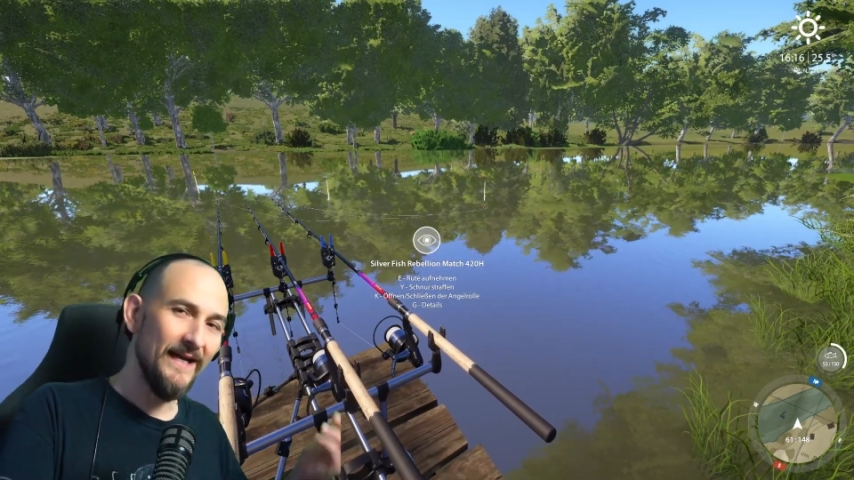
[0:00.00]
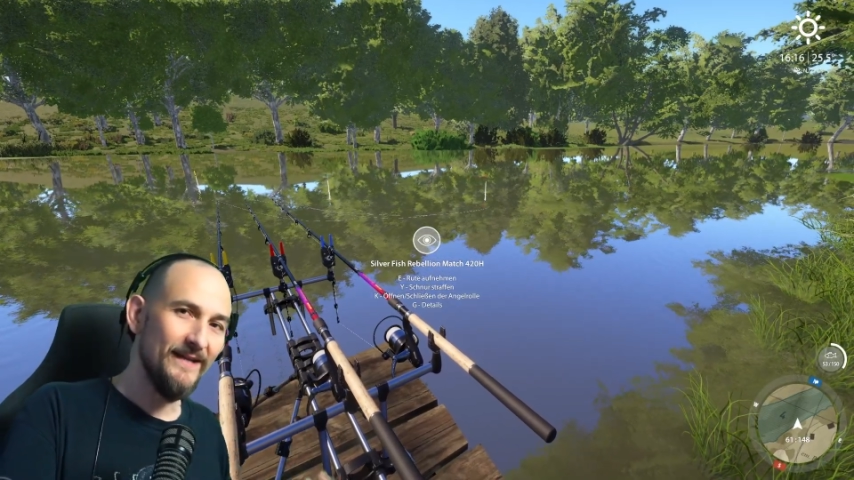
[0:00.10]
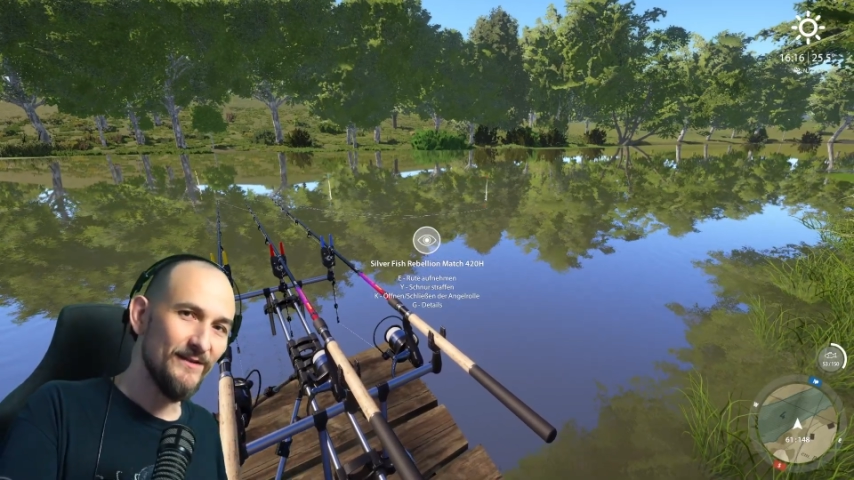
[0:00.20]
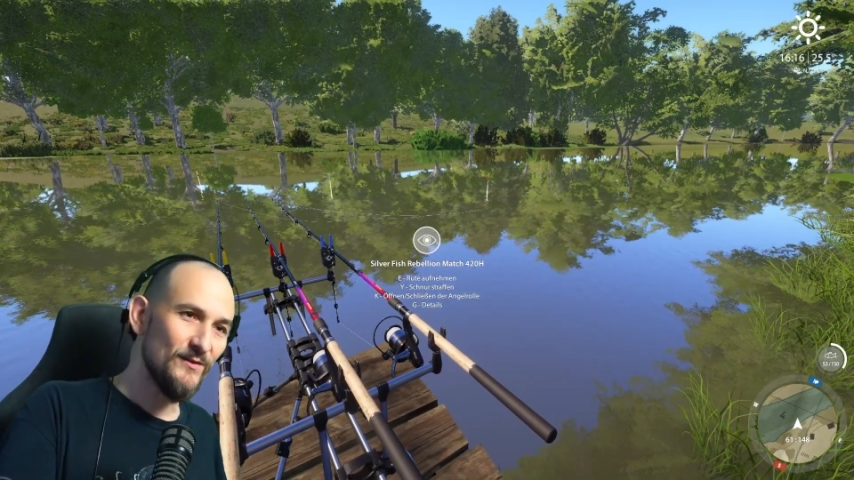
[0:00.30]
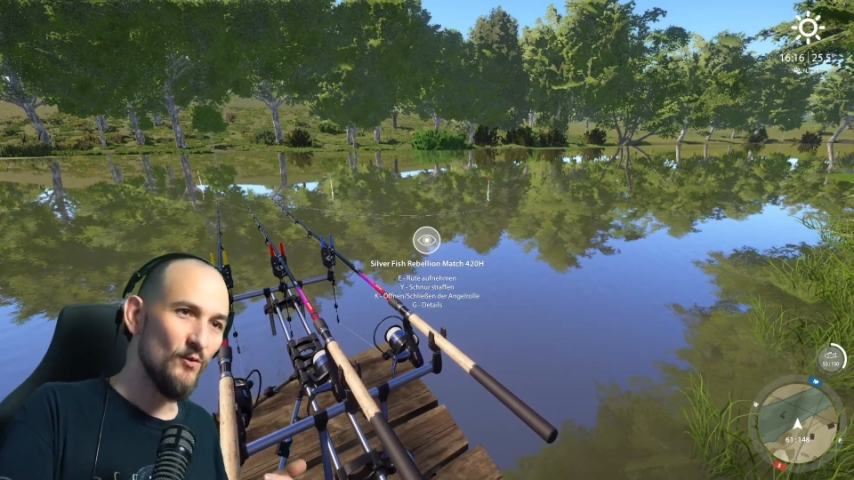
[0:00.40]

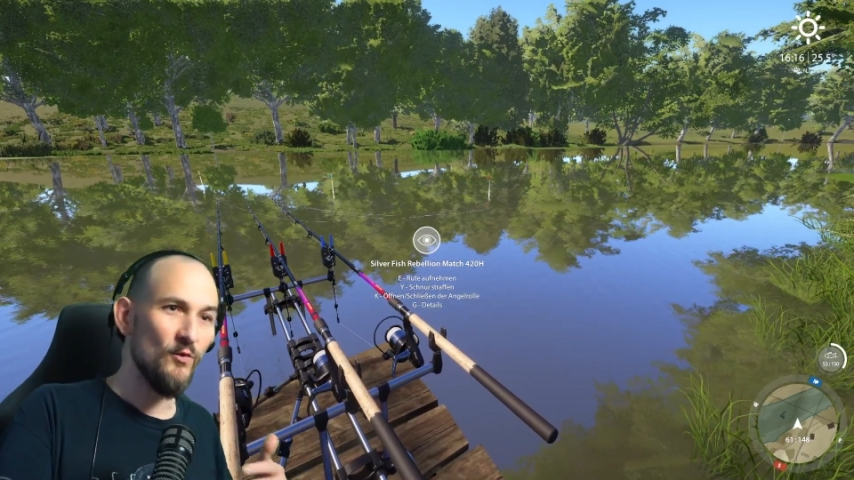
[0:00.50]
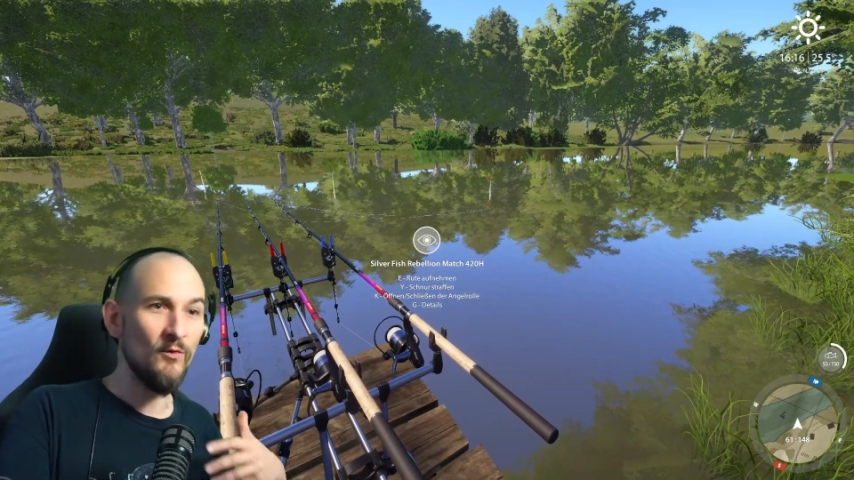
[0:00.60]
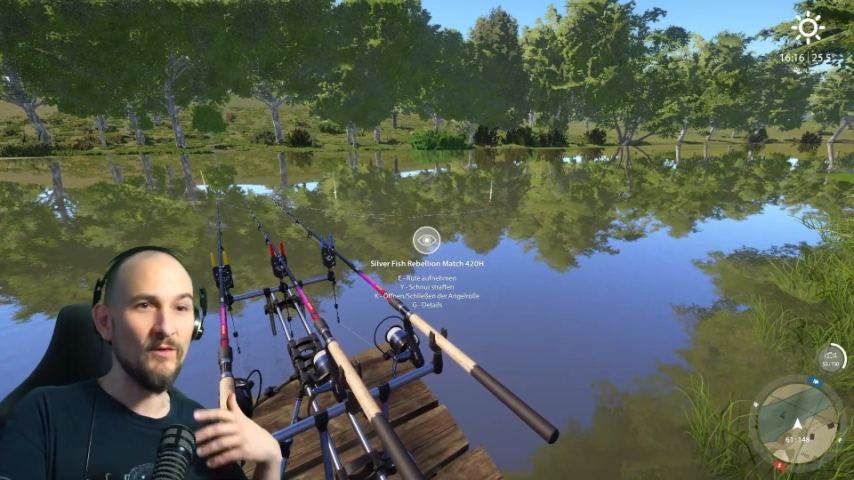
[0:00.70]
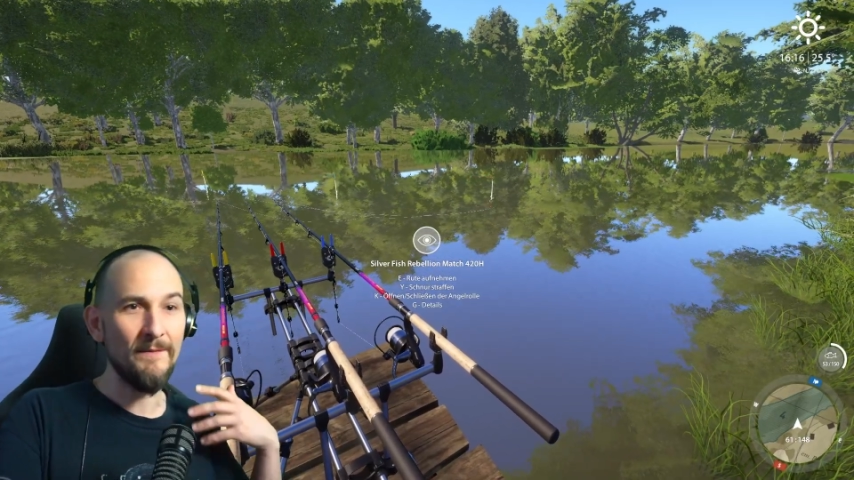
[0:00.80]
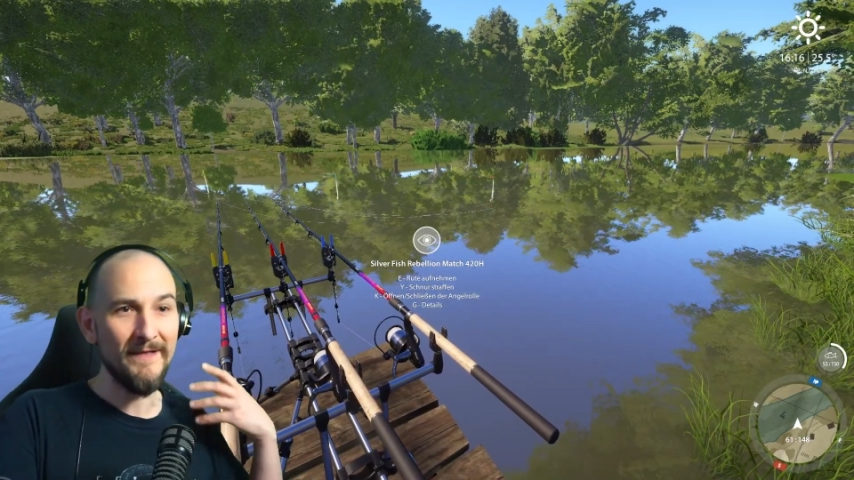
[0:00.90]
that 2 or
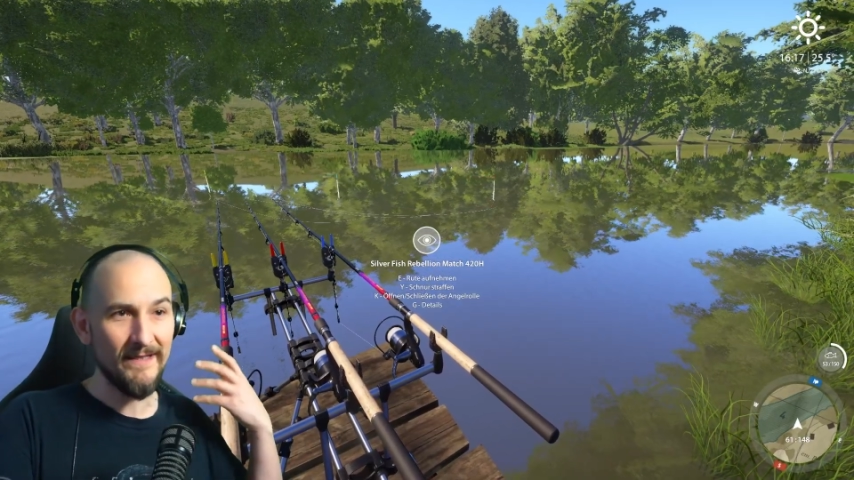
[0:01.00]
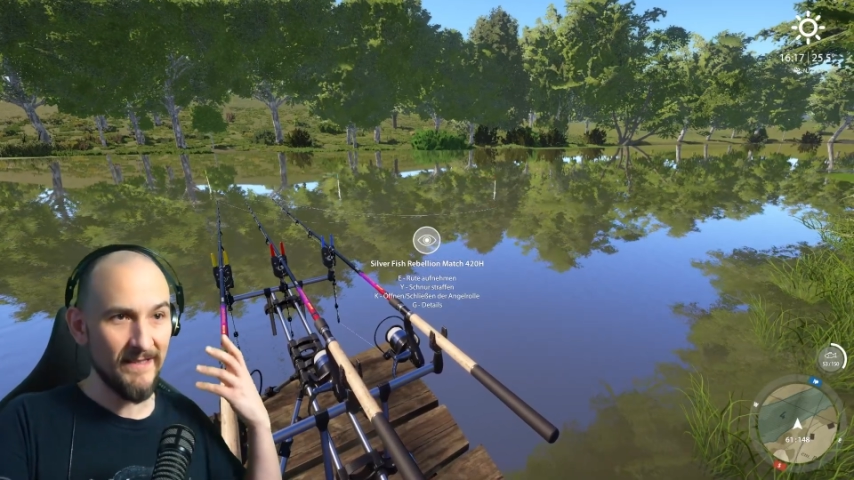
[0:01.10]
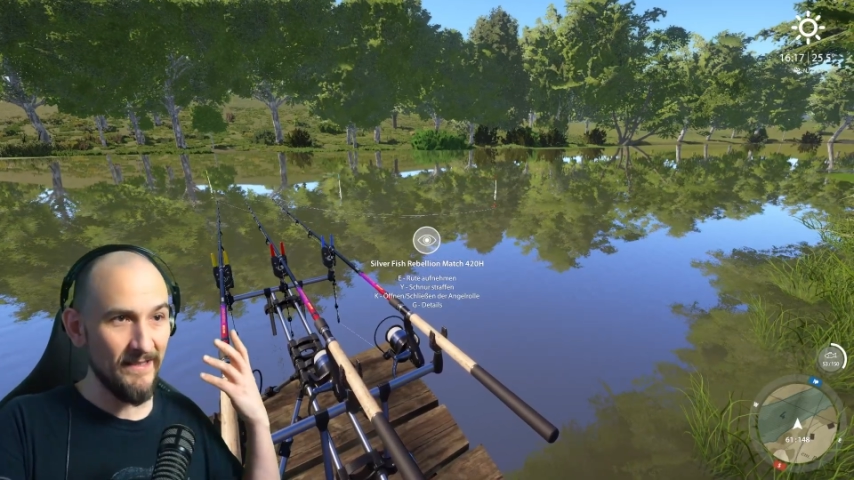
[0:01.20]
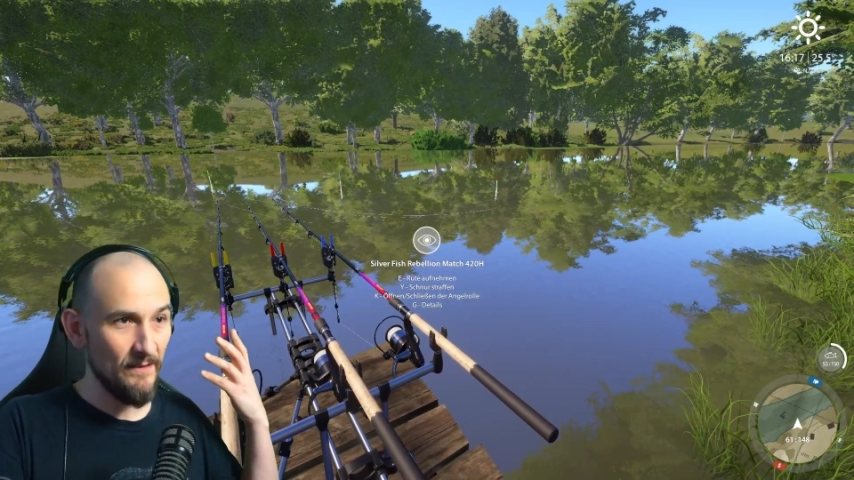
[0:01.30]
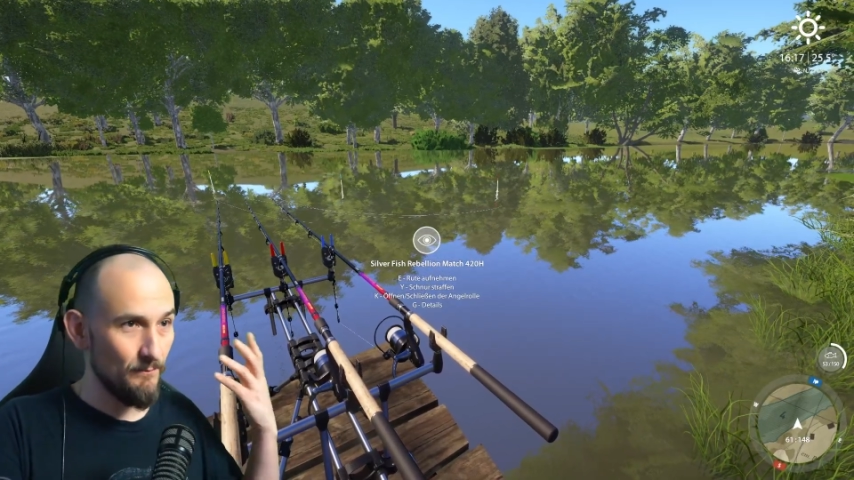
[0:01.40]
3 rods